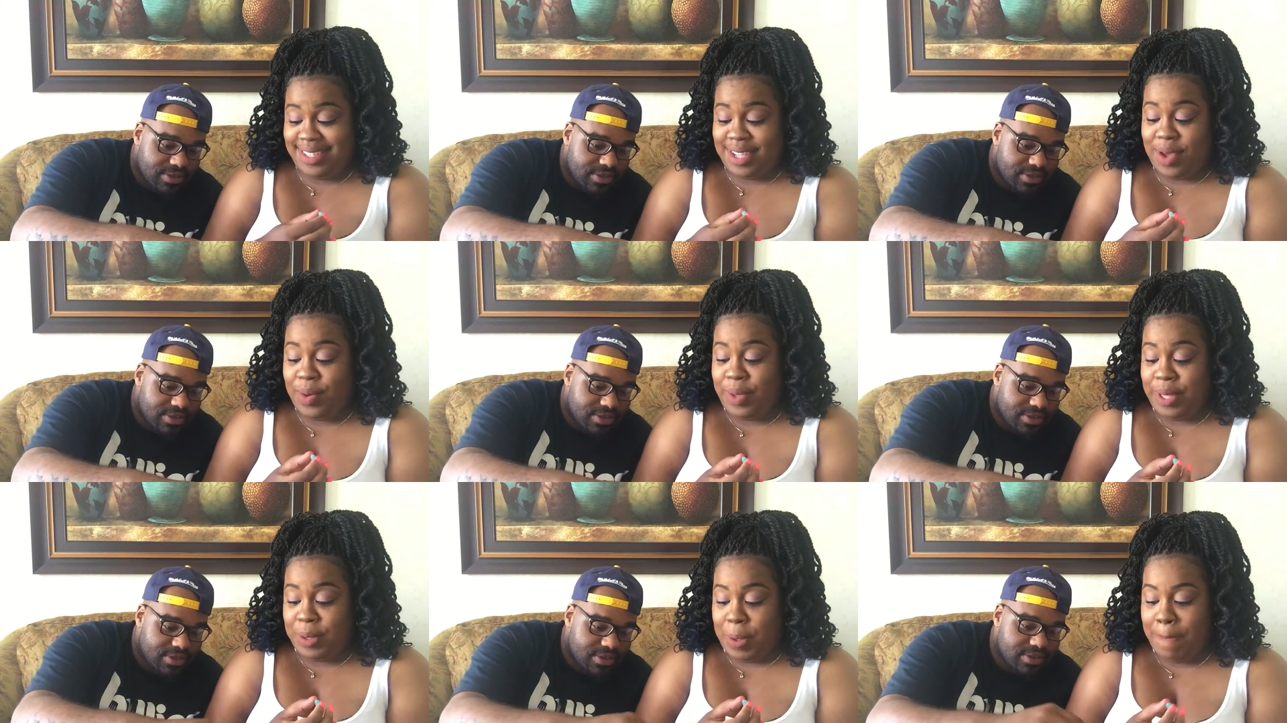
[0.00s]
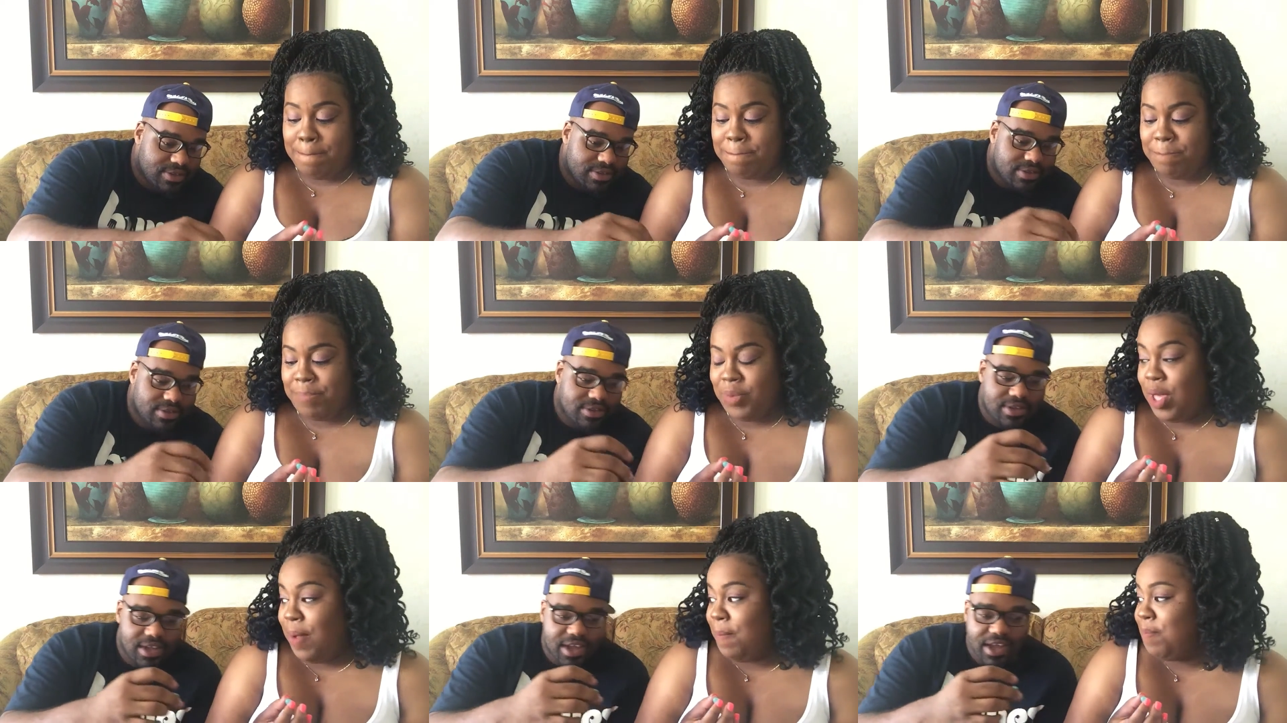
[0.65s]
Speaker 1: Oh, well.
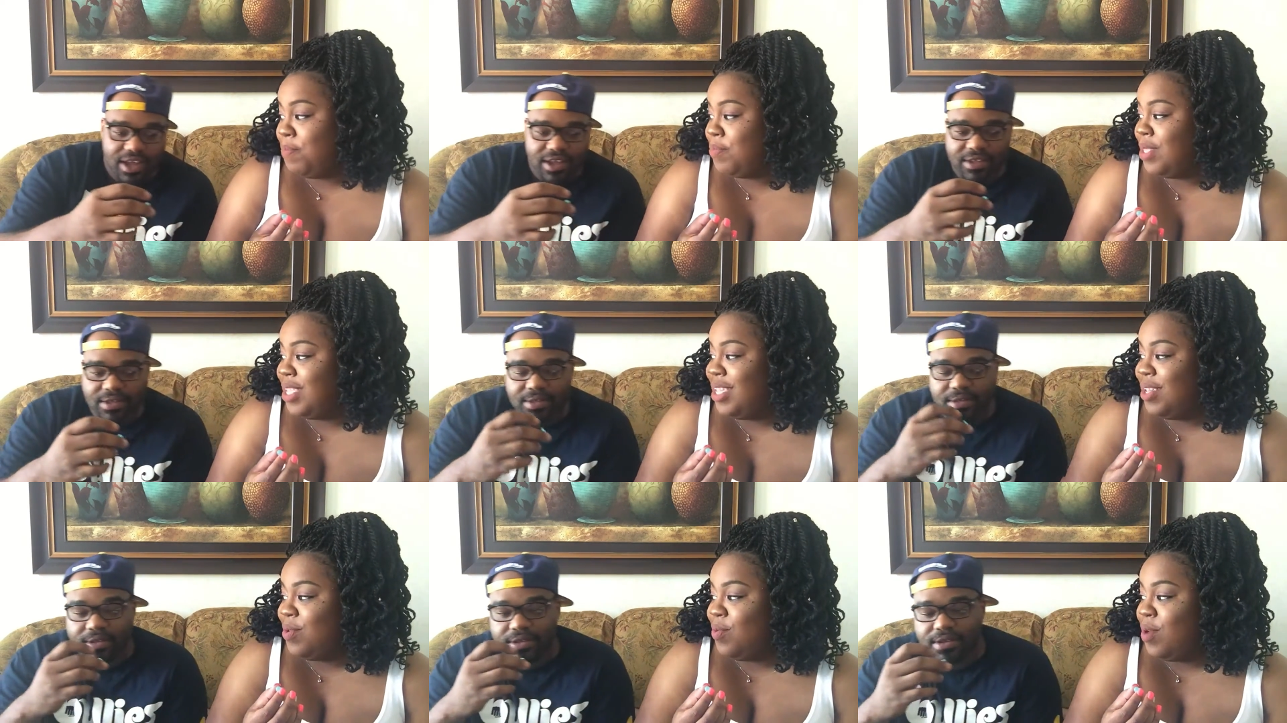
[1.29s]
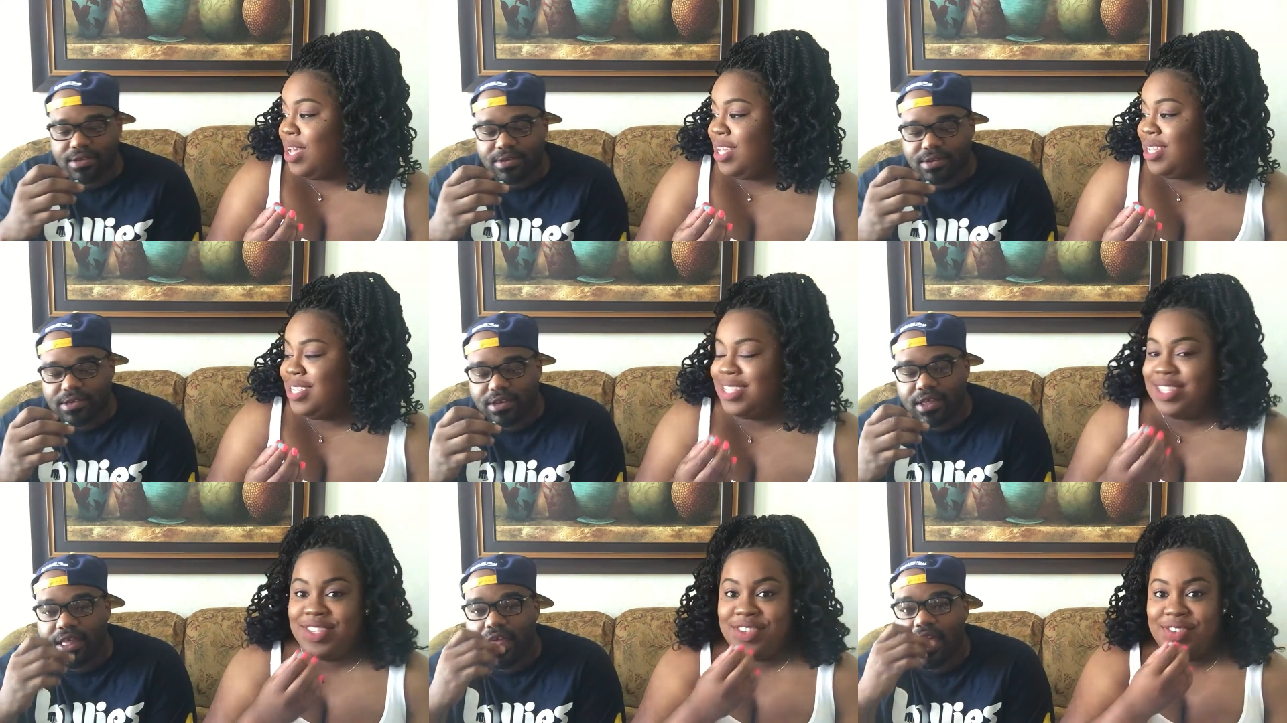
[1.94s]
Okay. Nah. 1,
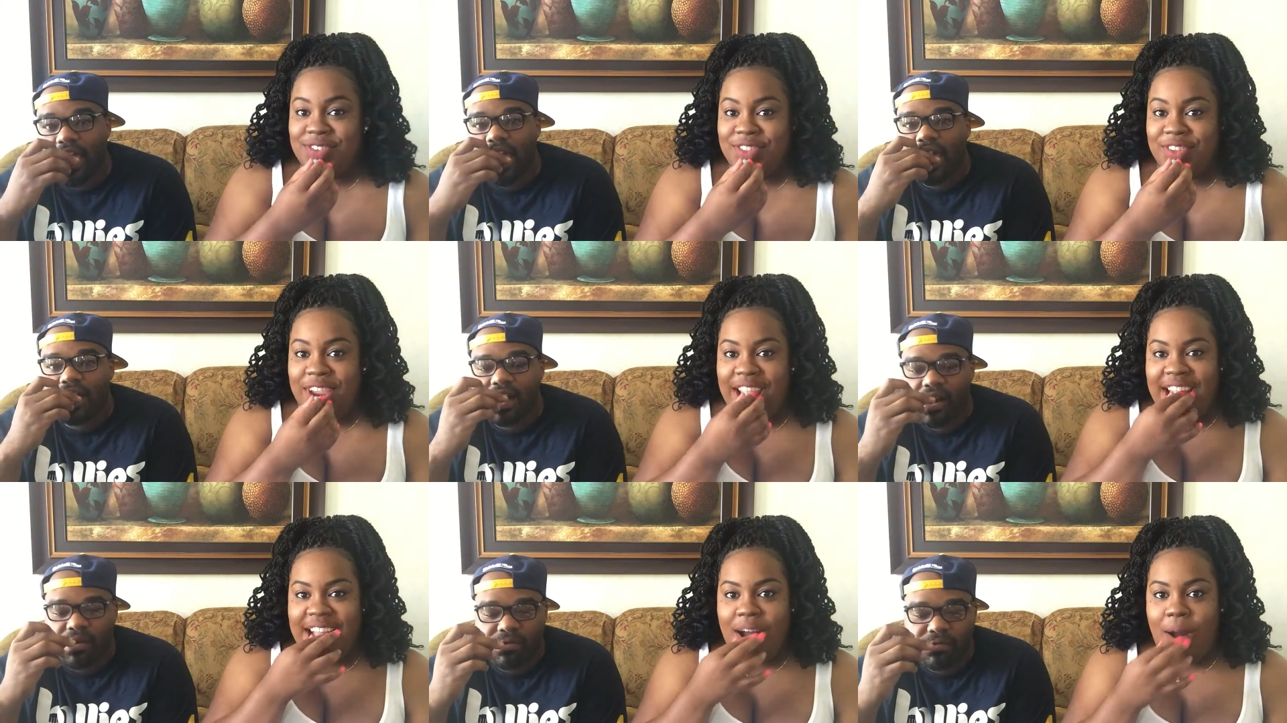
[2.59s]
2, 3.